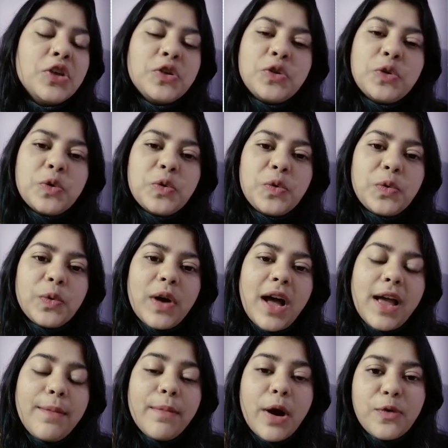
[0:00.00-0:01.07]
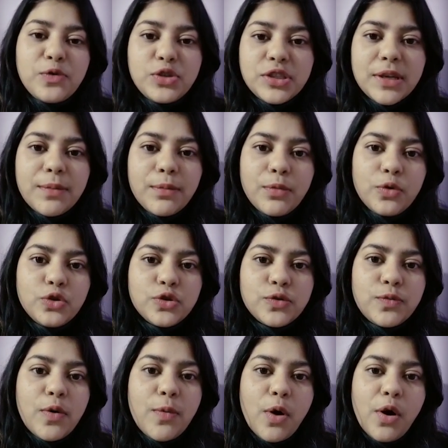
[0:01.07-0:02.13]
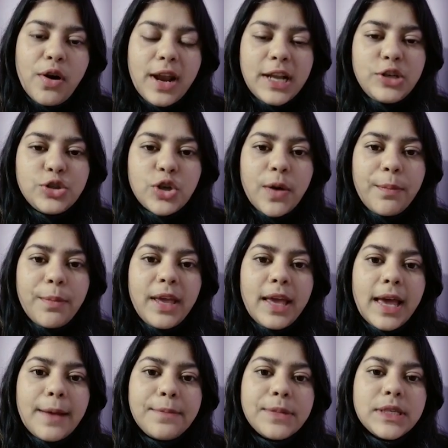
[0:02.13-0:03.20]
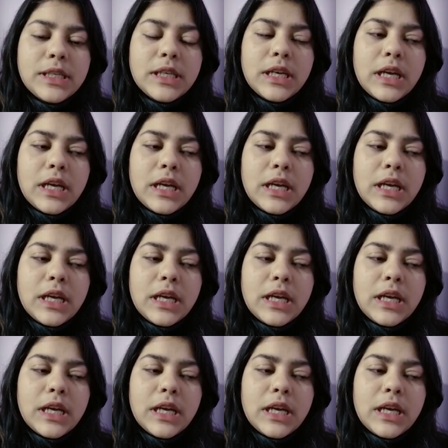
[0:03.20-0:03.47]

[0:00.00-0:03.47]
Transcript: So I bought some books from online shopping apps.